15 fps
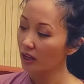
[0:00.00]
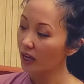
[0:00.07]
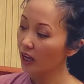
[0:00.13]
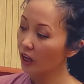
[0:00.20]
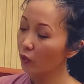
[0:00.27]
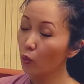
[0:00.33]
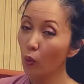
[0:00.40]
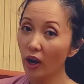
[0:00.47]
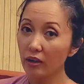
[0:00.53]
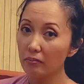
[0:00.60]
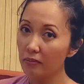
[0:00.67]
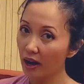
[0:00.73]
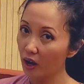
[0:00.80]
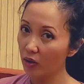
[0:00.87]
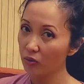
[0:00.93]
And one
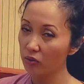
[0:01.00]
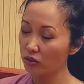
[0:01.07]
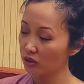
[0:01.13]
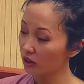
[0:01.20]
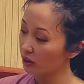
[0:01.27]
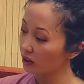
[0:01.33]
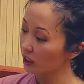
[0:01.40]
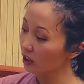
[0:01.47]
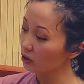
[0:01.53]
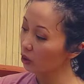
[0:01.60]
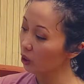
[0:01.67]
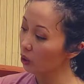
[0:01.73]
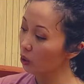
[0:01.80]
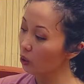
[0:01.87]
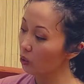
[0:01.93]
mouse can
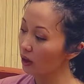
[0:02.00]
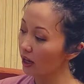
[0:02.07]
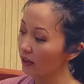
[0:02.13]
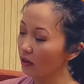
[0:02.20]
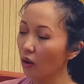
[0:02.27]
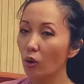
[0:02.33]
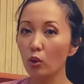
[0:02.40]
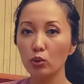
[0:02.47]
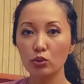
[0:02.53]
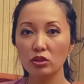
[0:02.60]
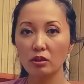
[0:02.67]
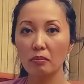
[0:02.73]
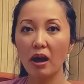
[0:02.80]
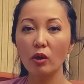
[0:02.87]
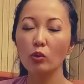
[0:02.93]
go and host
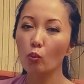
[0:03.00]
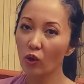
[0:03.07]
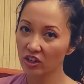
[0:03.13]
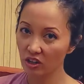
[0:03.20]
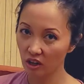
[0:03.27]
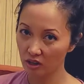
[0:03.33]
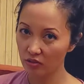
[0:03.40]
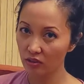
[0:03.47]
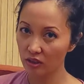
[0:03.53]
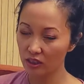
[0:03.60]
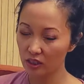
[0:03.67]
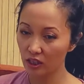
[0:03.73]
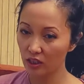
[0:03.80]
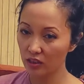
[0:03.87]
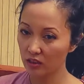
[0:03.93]
about 100
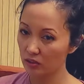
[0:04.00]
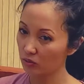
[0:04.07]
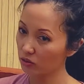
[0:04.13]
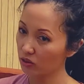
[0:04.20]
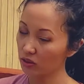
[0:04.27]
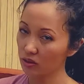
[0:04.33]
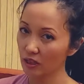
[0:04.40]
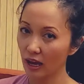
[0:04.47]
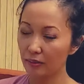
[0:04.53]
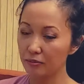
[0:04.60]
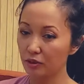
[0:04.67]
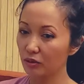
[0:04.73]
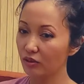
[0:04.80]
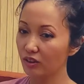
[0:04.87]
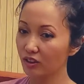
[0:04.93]
ticks, which is
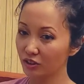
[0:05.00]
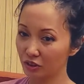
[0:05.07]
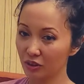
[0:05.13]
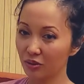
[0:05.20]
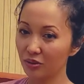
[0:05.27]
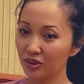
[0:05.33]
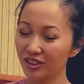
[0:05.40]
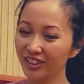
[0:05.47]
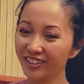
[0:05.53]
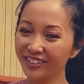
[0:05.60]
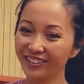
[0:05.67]
absolutely gross.